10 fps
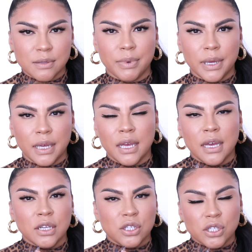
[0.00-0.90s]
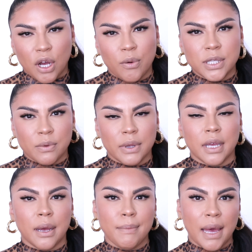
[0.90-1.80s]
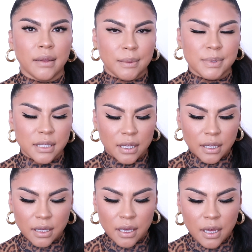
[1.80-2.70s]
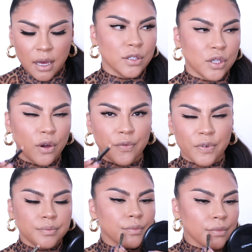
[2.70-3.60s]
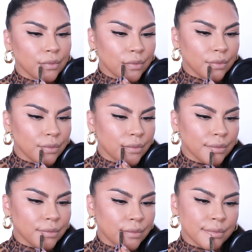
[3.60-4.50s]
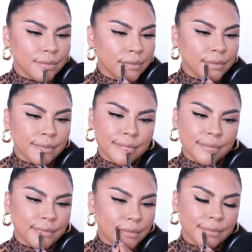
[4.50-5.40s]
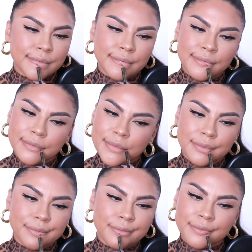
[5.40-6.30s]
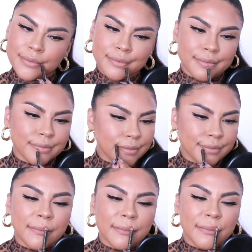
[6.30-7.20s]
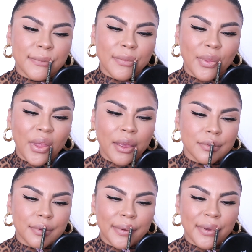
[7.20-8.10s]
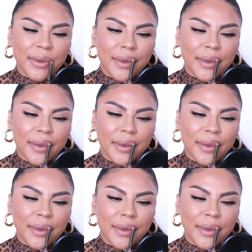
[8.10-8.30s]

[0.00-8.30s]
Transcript: but she's always wearing like a matte lipstick. So for that, we're gonna be using the LA Girl Sugar and Spice Lip Liner.